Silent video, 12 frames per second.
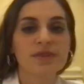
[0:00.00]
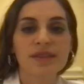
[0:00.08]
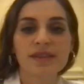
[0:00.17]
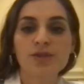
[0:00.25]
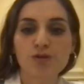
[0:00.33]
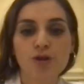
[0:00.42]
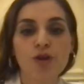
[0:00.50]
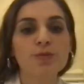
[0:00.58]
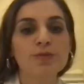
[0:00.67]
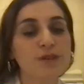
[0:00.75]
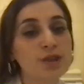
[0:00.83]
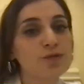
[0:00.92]

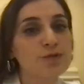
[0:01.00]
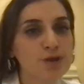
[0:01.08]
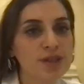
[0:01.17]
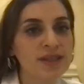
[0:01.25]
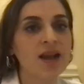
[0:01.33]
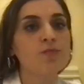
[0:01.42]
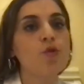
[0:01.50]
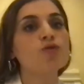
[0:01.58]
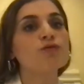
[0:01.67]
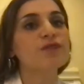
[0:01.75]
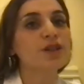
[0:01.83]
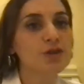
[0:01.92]
determine which words are
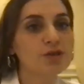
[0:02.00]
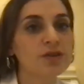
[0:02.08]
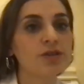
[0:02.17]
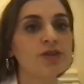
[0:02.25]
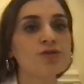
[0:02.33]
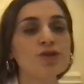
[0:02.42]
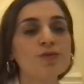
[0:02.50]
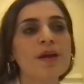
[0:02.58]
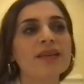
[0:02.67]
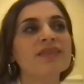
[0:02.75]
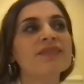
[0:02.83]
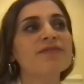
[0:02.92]
more frequently used,
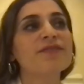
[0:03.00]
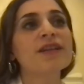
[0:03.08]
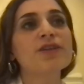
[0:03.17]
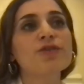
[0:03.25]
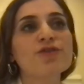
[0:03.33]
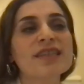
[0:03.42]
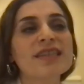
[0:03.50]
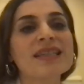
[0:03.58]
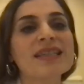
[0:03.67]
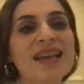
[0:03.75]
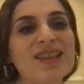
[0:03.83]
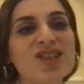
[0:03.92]
but frequency
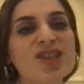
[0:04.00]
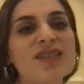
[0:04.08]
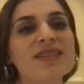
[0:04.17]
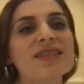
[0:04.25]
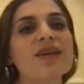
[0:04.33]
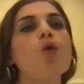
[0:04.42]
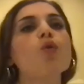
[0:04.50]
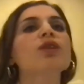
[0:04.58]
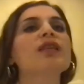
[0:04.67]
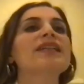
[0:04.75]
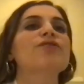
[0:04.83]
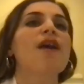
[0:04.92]
is not just the
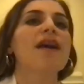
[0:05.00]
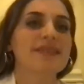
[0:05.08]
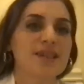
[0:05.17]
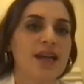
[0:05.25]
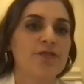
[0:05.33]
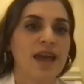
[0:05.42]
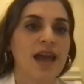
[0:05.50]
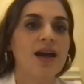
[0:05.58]
only criteria.